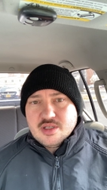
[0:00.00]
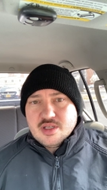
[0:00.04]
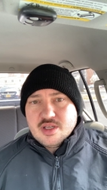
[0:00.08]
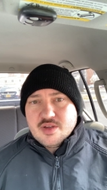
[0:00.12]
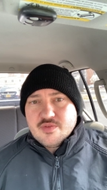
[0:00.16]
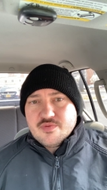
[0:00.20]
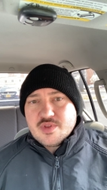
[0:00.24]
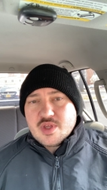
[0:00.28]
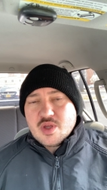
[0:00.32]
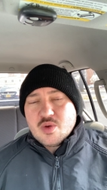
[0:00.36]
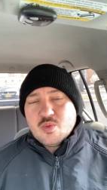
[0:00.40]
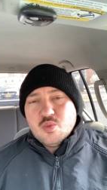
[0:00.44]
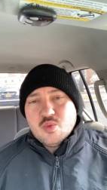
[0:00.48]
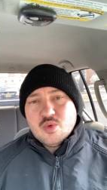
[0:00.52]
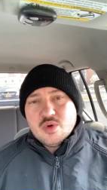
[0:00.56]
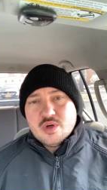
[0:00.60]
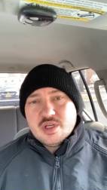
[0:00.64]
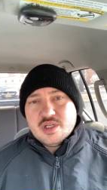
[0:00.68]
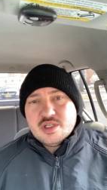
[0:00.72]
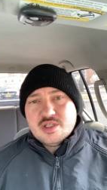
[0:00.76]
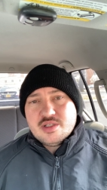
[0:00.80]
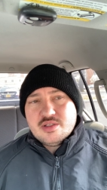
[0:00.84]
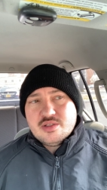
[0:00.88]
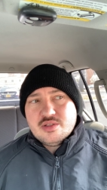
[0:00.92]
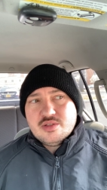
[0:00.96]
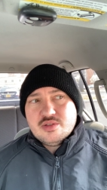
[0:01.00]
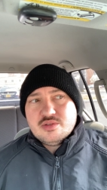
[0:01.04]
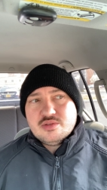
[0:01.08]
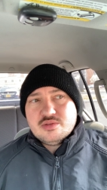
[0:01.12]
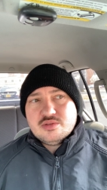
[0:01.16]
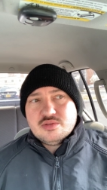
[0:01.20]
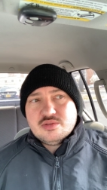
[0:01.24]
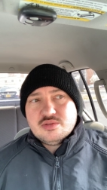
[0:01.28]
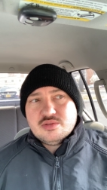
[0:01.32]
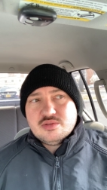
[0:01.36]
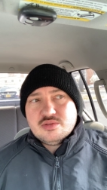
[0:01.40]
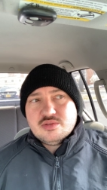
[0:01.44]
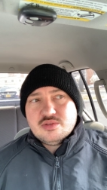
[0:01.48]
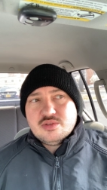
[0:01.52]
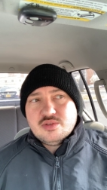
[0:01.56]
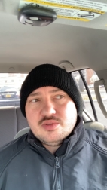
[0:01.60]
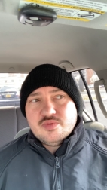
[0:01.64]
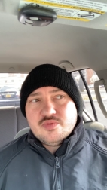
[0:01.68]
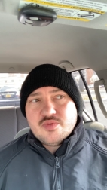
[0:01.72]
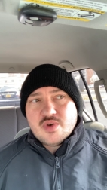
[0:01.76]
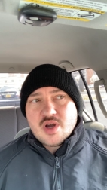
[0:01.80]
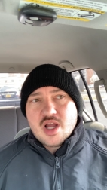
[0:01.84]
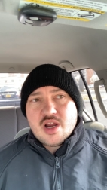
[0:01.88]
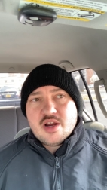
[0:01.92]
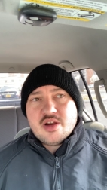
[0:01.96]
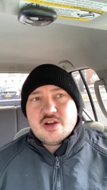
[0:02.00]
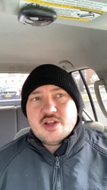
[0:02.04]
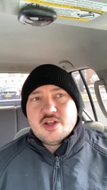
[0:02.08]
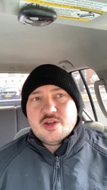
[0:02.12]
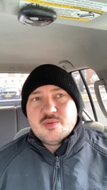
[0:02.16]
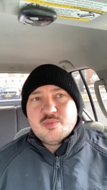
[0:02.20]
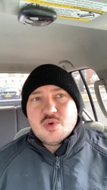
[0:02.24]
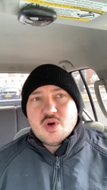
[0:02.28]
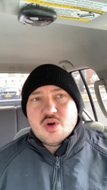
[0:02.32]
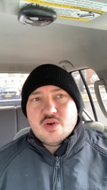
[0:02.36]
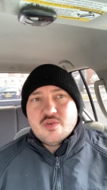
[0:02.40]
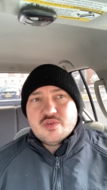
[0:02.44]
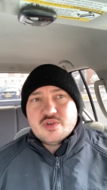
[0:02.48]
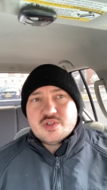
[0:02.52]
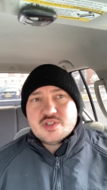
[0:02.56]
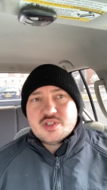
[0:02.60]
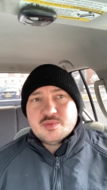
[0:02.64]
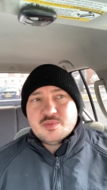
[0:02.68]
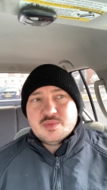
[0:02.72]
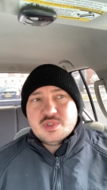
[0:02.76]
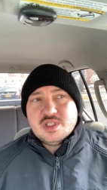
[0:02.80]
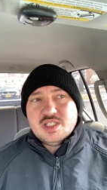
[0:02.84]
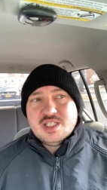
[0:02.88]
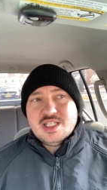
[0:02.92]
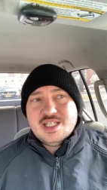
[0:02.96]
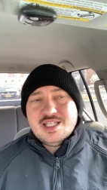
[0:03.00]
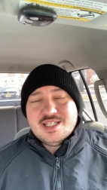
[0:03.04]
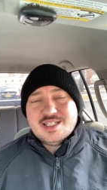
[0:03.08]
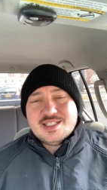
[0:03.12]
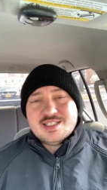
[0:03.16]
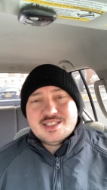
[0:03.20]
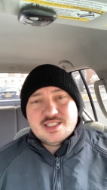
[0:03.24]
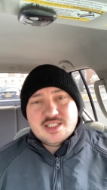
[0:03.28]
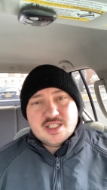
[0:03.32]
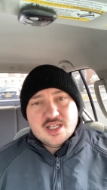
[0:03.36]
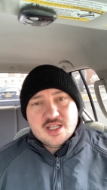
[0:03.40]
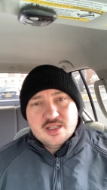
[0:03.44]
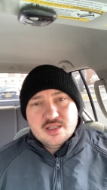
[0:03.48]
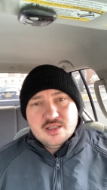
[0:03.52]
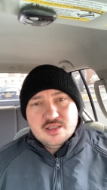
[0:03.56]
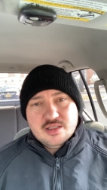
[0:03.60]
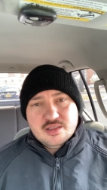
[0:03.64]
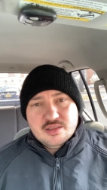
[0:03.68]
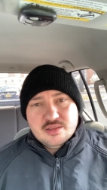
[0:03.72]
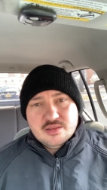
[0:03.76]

if they wanted to fire him over something he had said,